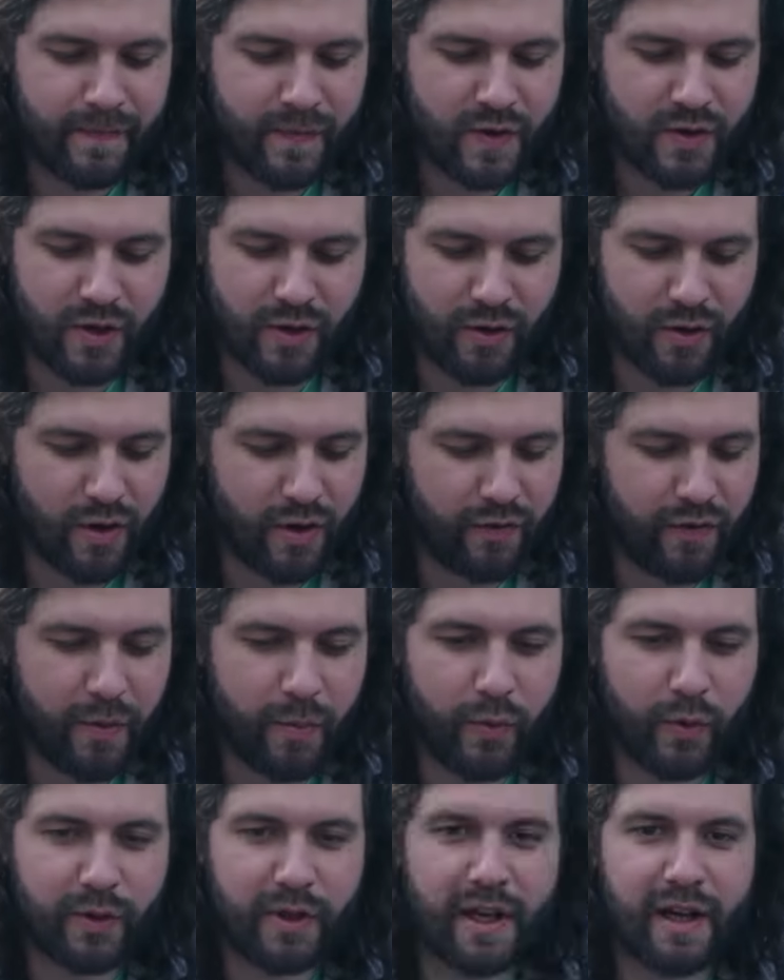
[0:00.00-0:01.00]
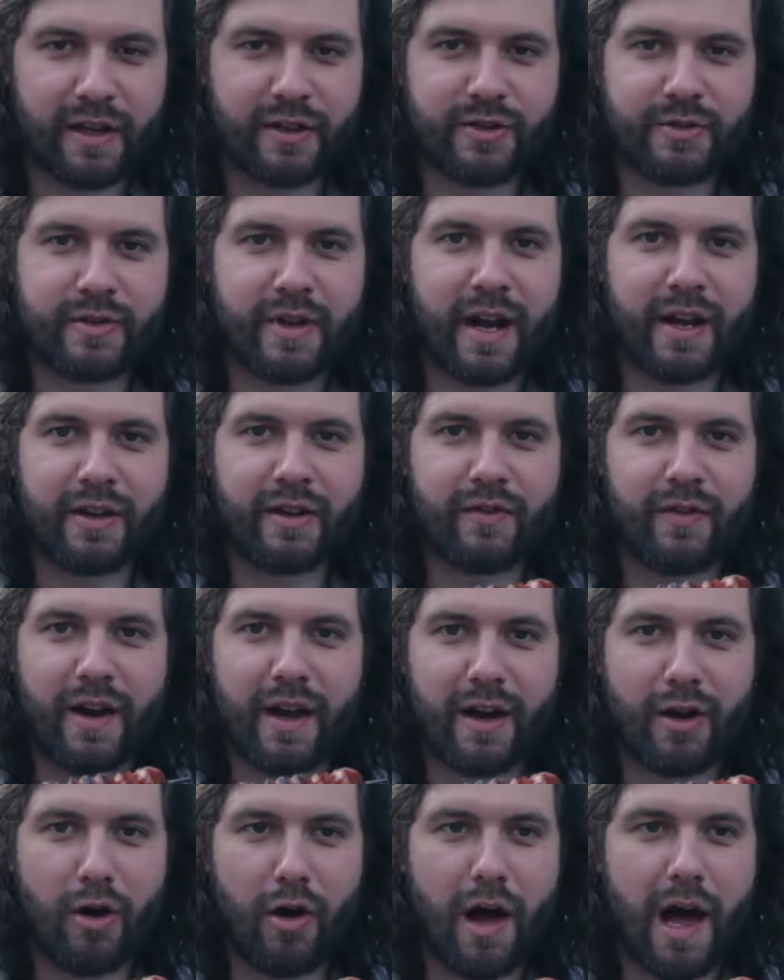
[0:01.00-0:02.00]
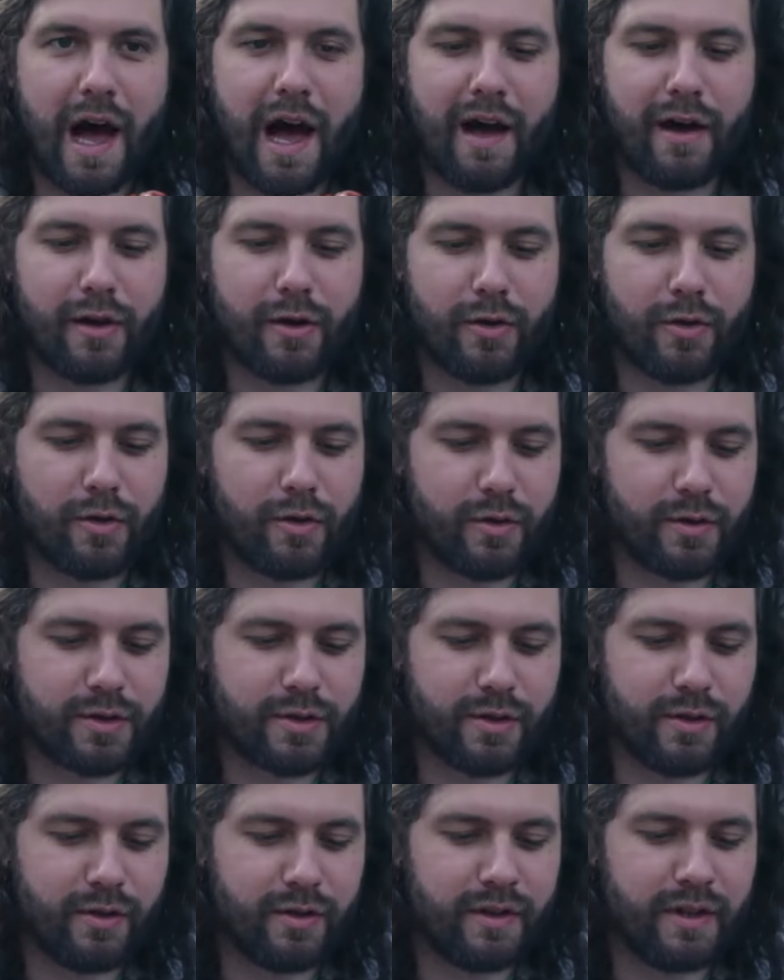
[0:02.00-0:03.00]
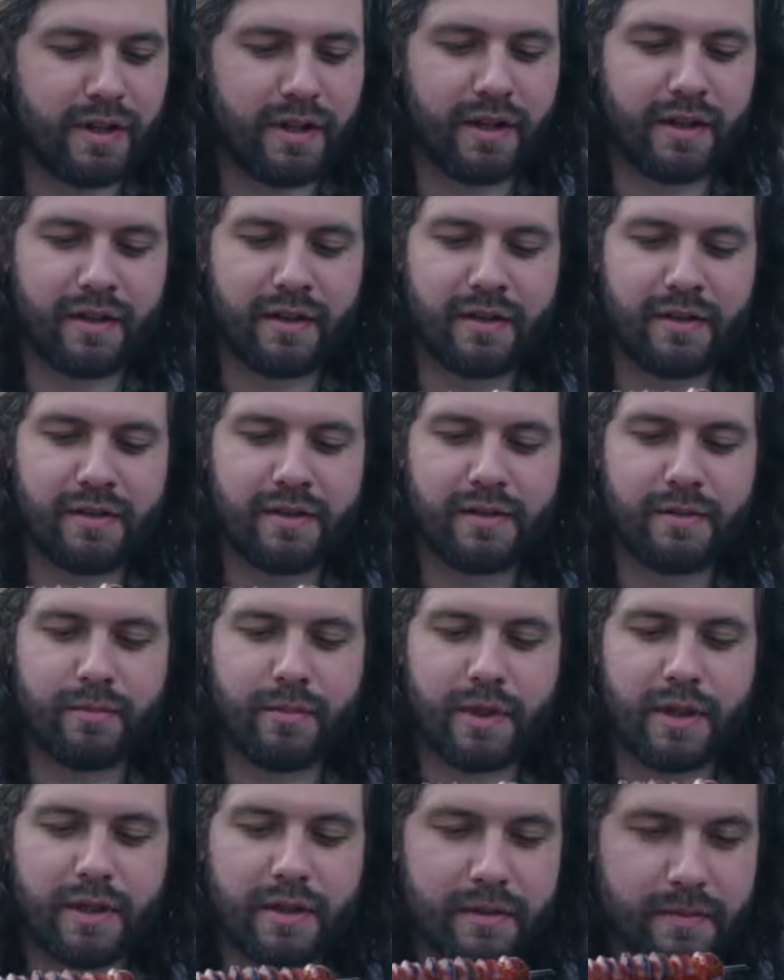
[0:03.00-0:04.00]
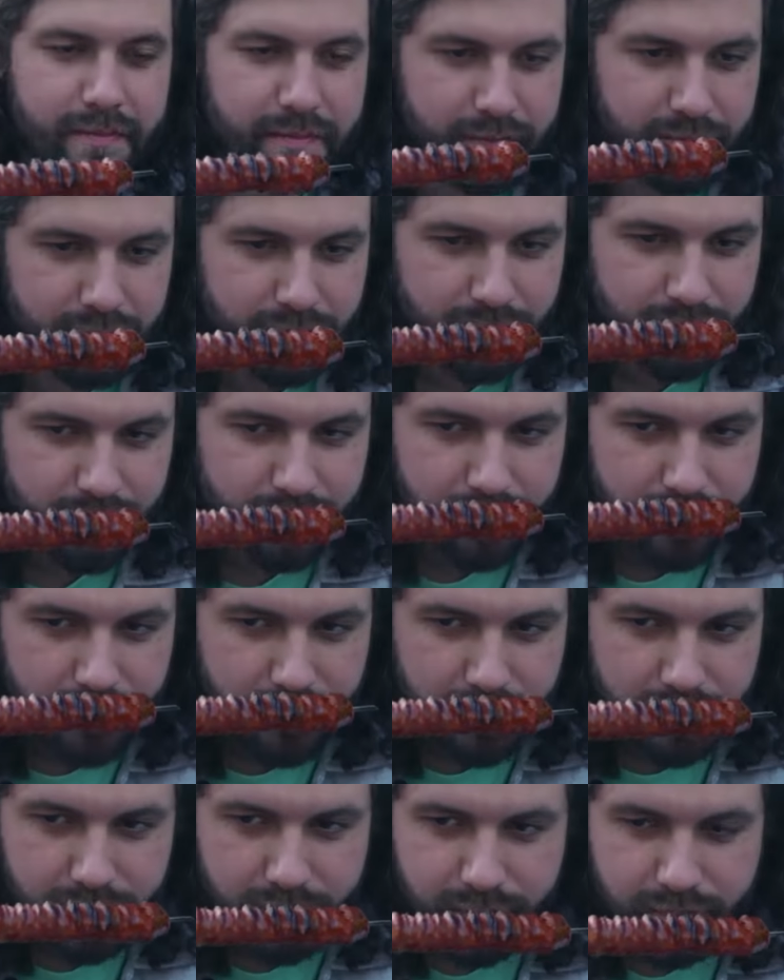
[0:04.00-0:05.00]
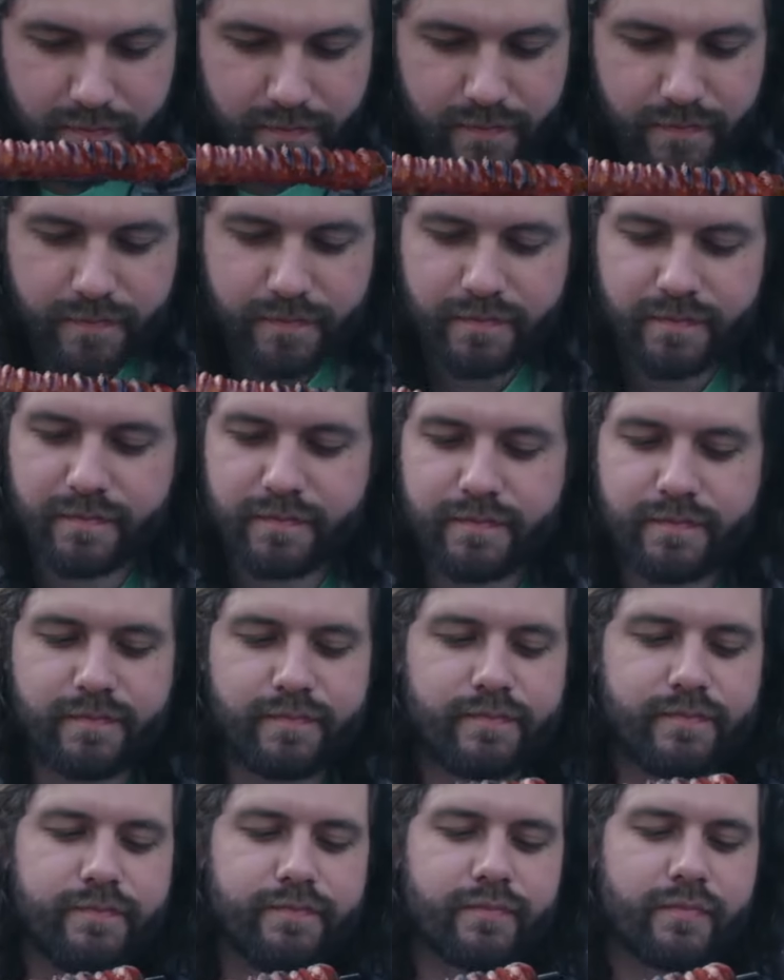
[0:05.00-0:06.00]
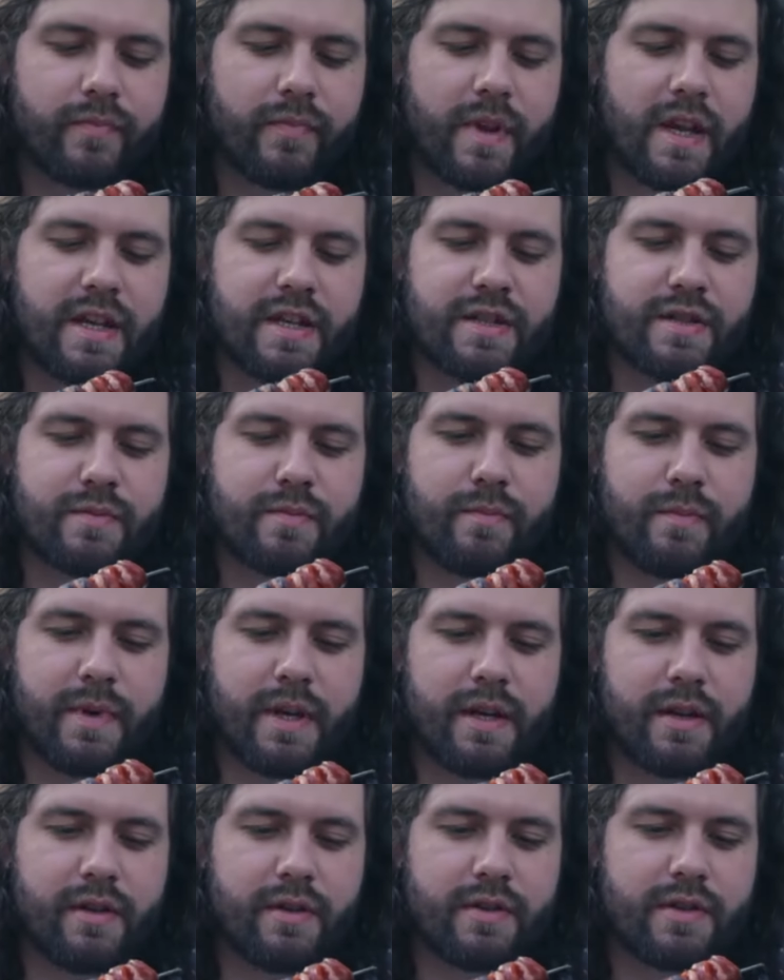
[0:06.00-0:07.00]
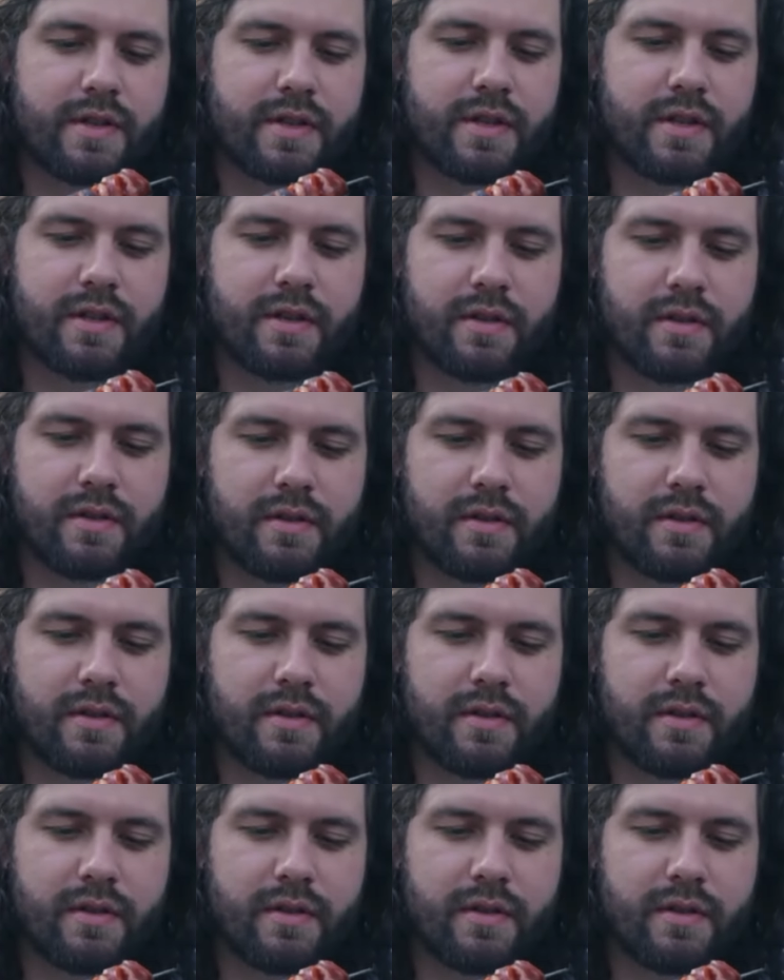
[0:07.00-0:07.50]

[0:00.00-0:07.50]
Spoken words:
So I don't know if he put like some kind of like alcohol or something, but it smells